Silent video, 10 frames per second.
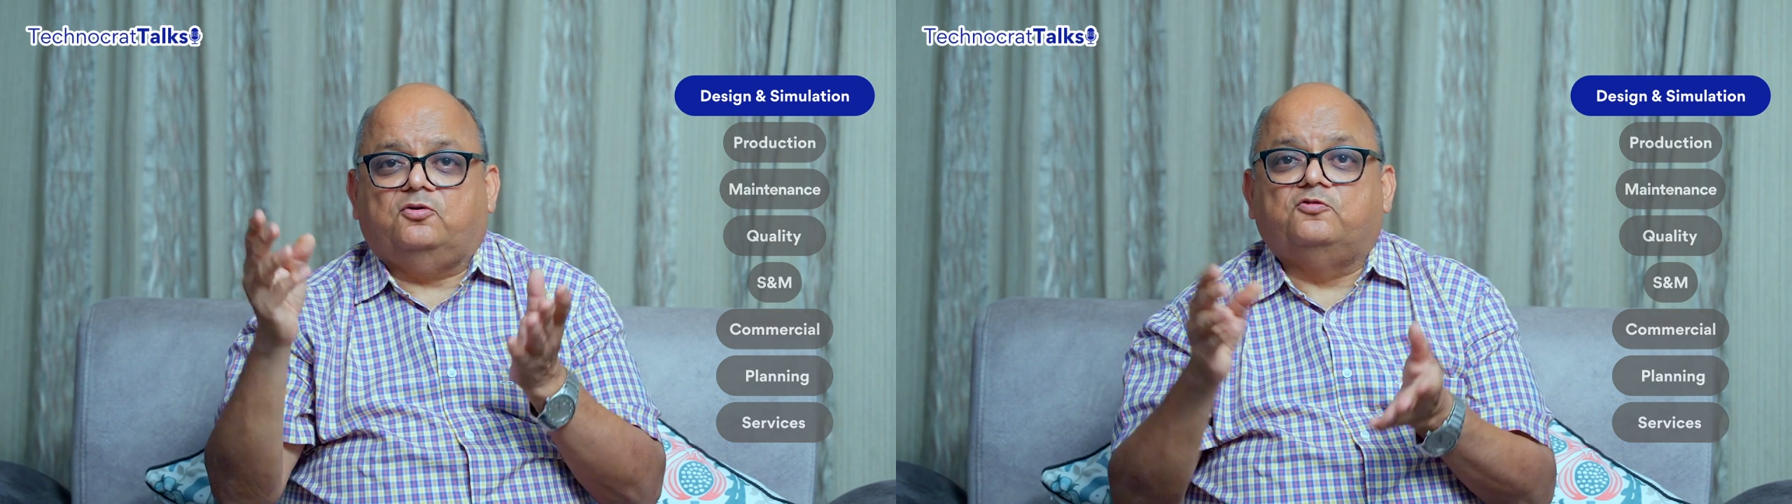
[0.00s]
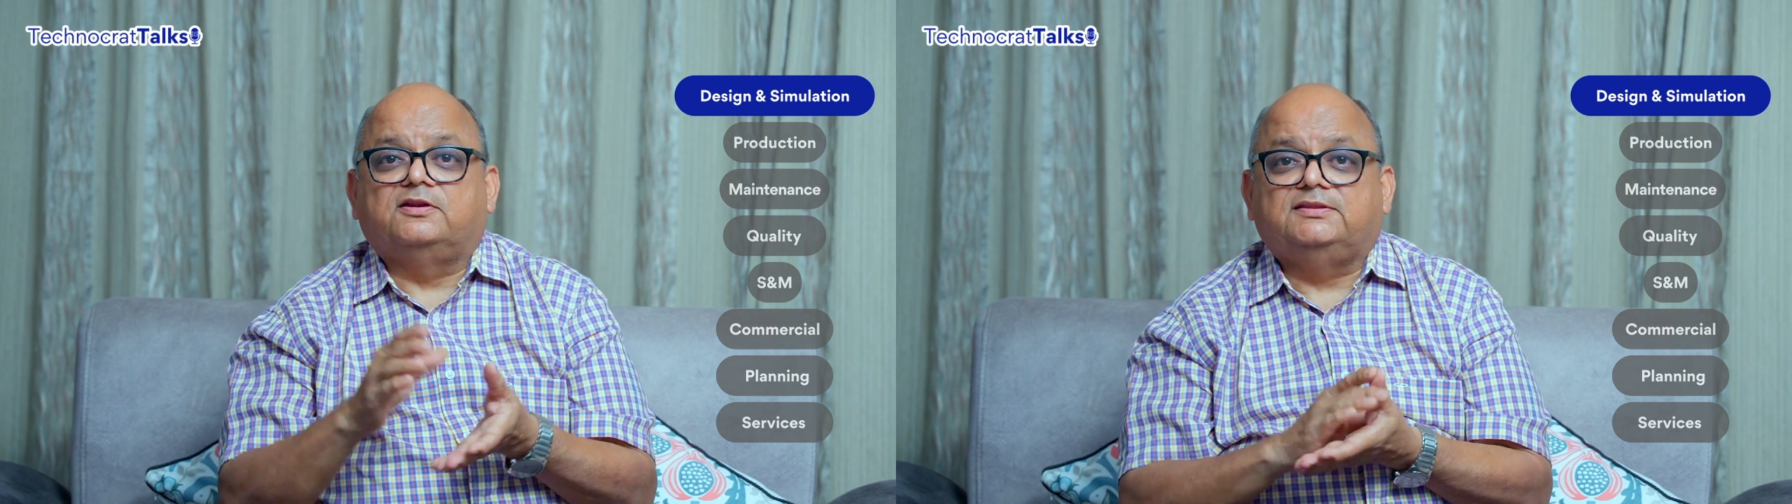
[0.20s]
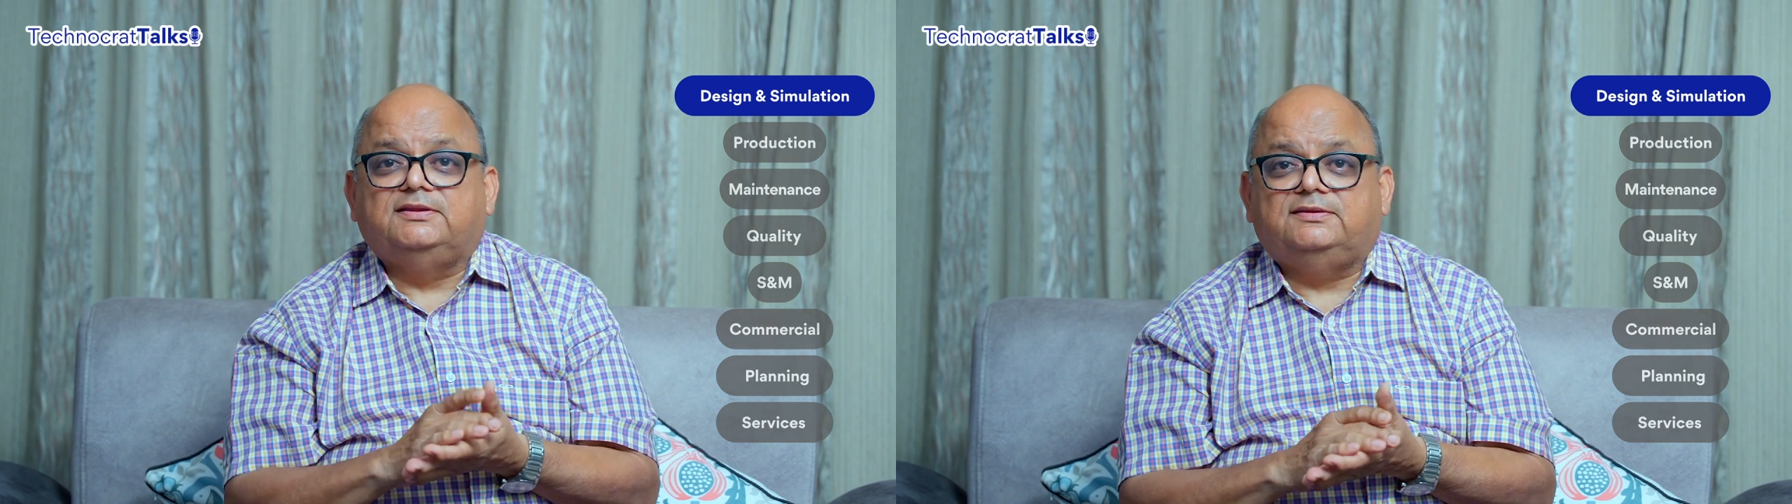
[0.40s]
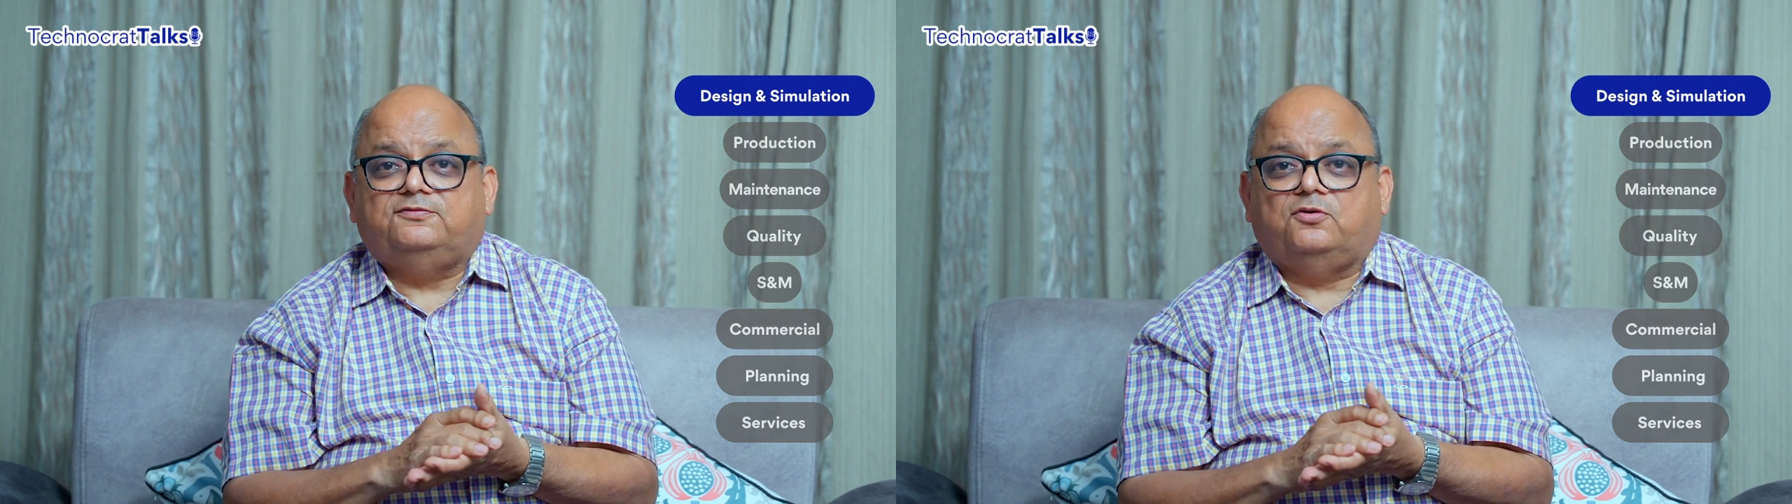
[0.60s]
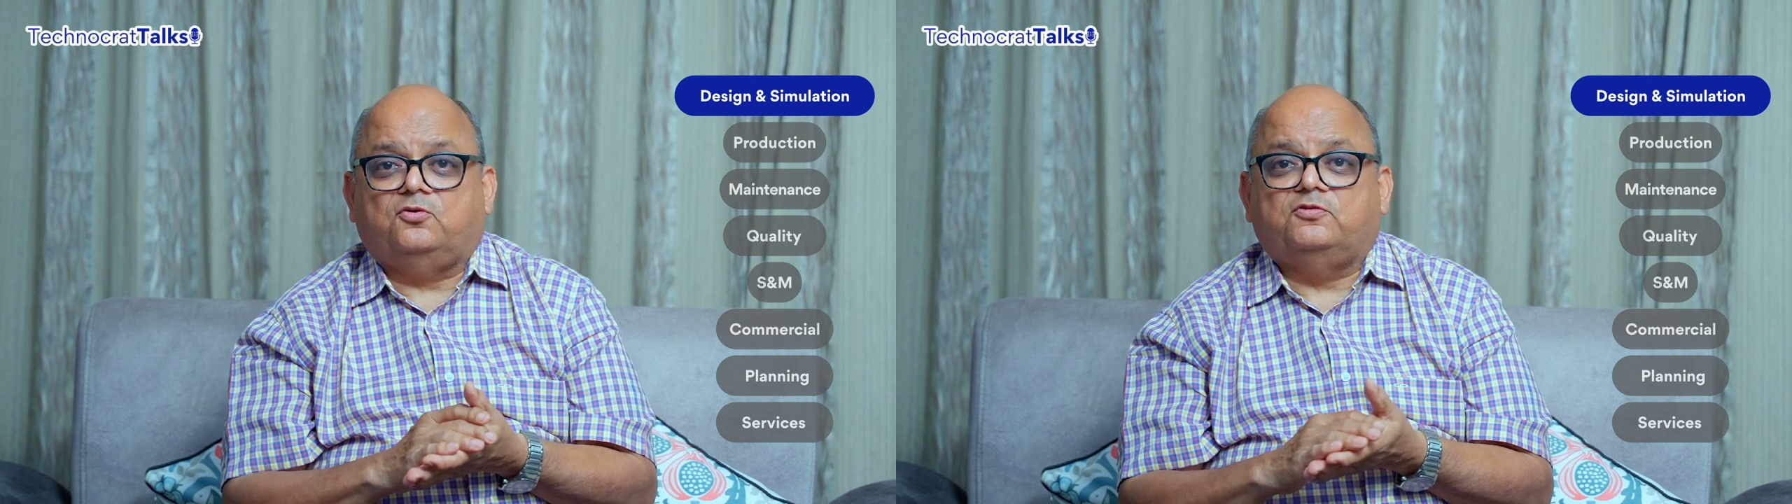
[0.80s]
overseas
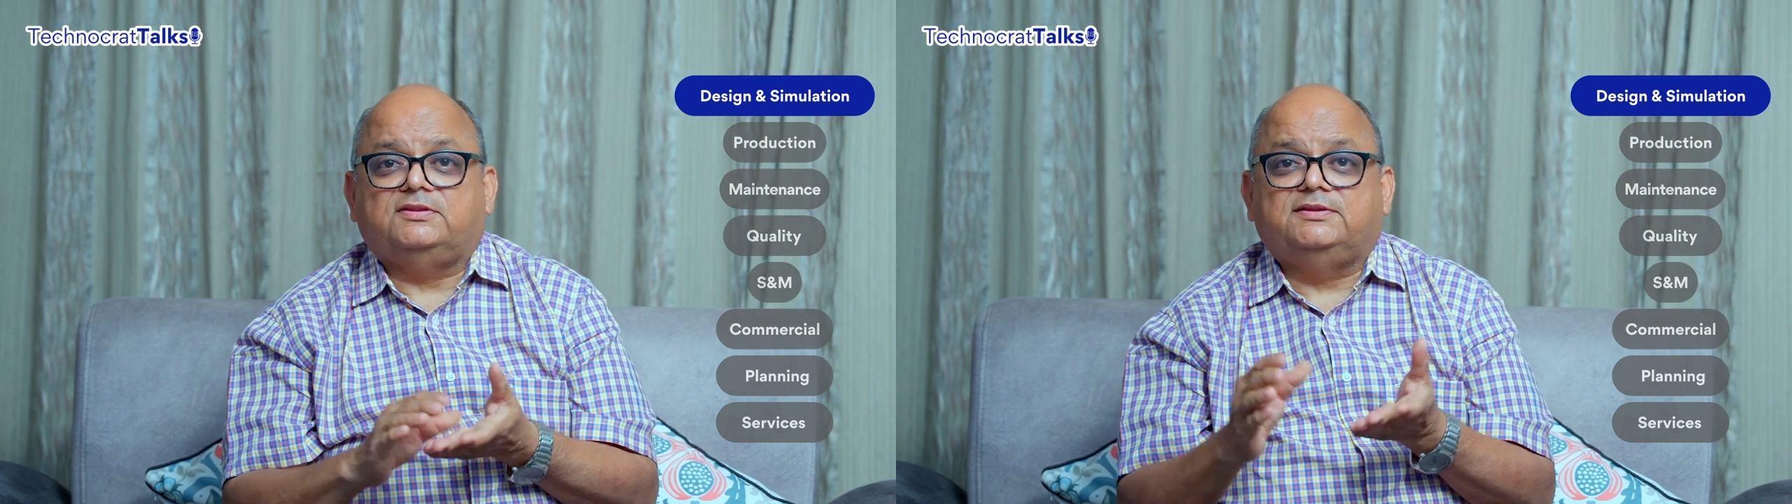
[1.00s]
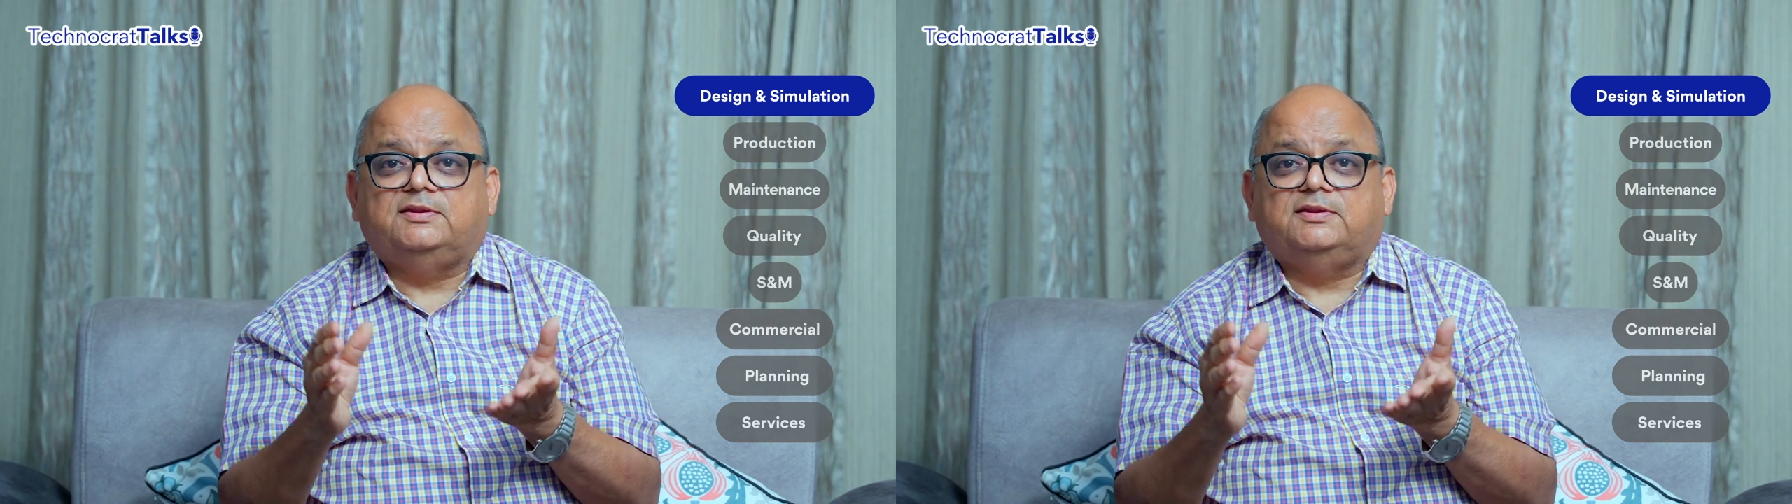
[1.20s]
for overseas